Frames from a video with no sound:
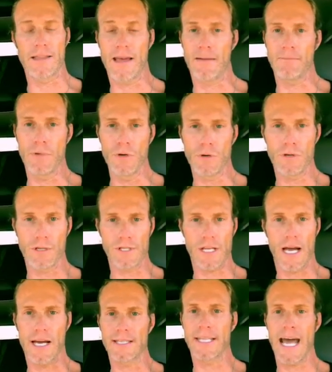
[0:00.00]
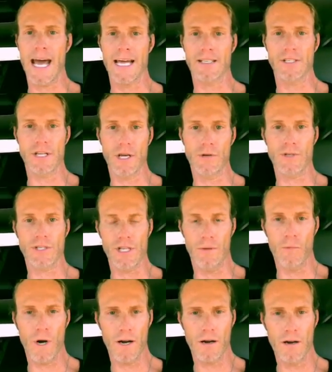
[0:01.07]
That mucus, guys, has to go
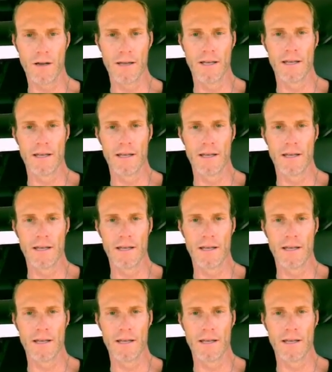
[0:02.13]
somewhere.